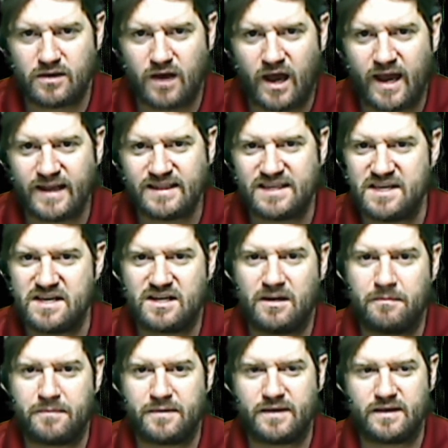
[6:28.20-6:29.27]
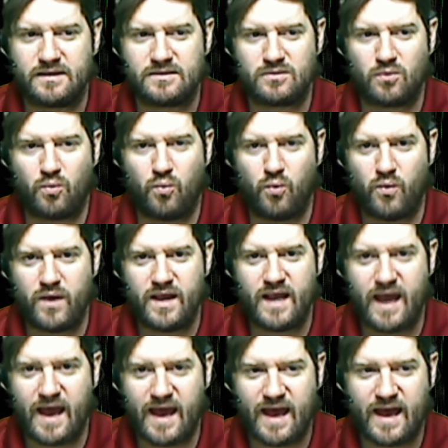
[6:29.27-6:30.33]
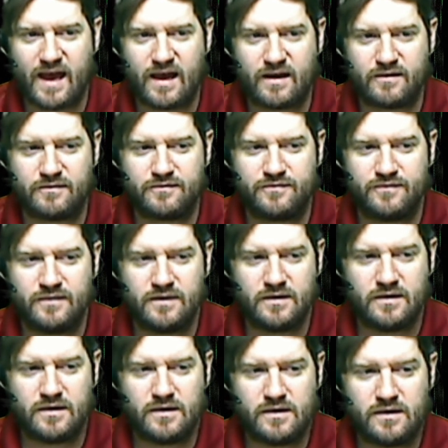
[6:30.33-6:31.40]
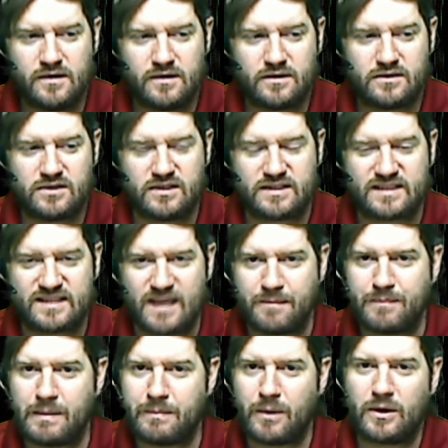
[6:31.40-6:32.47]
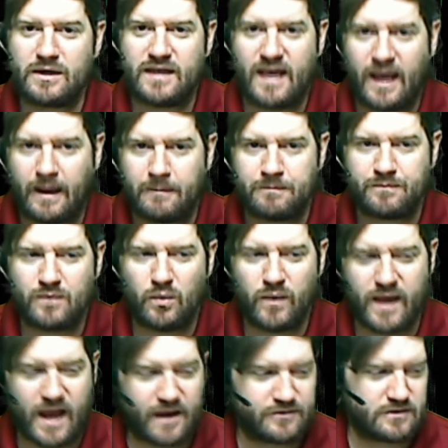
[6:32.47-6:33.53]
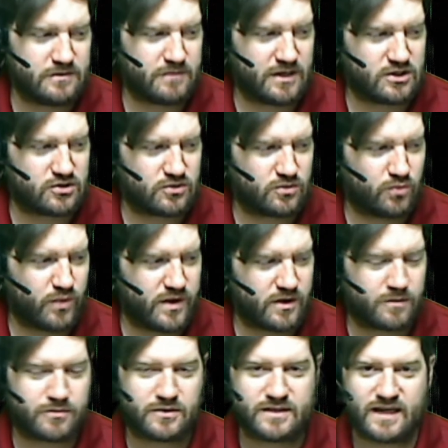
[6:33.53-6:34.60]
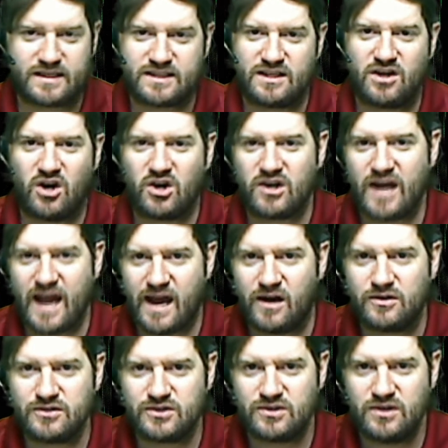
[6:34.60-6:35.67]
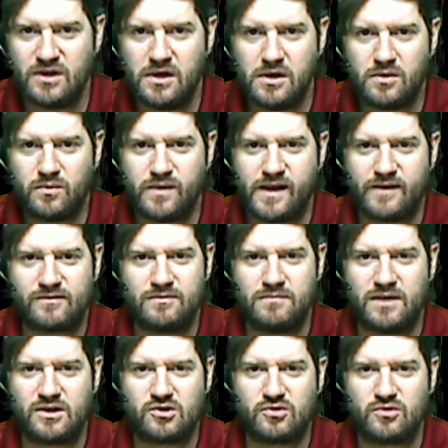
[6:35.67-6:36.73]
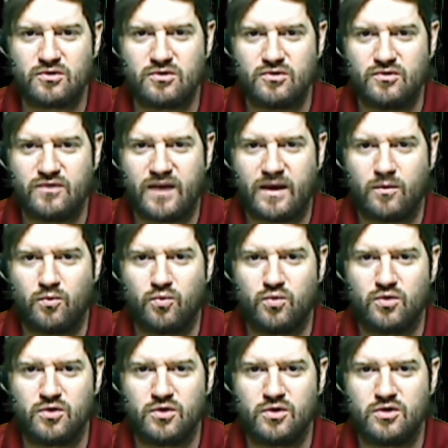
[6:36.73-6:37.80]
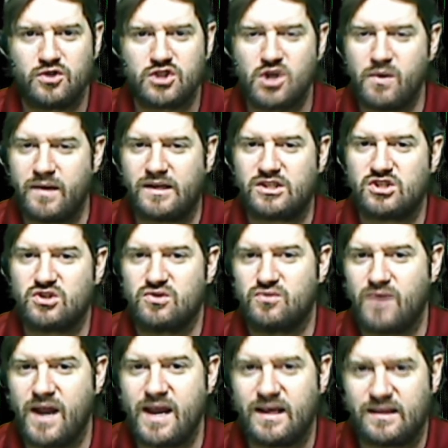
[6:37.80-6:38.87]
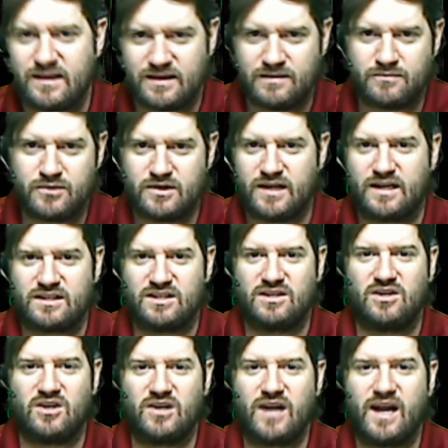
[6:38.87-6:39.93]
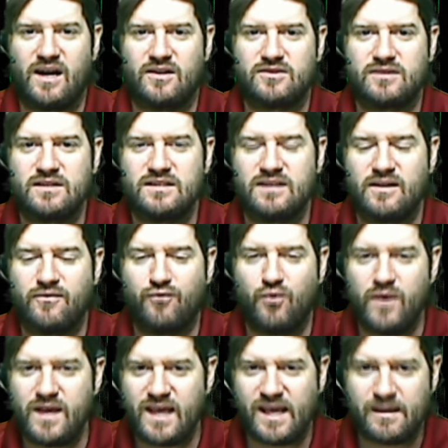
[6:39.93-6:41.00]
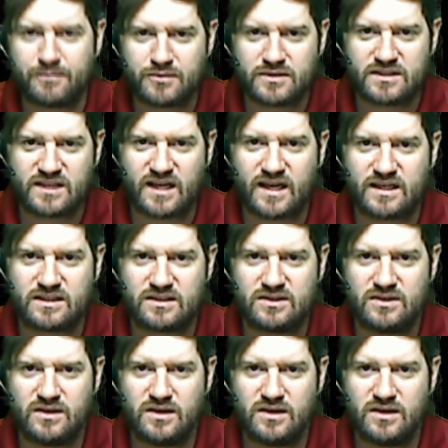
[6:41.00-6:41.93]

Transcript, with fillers: I T companies, we have to step up our game. We have to make sure we are protecting our house. We have to make sure that we're showing strength in protecting our house. Because if we can't protect,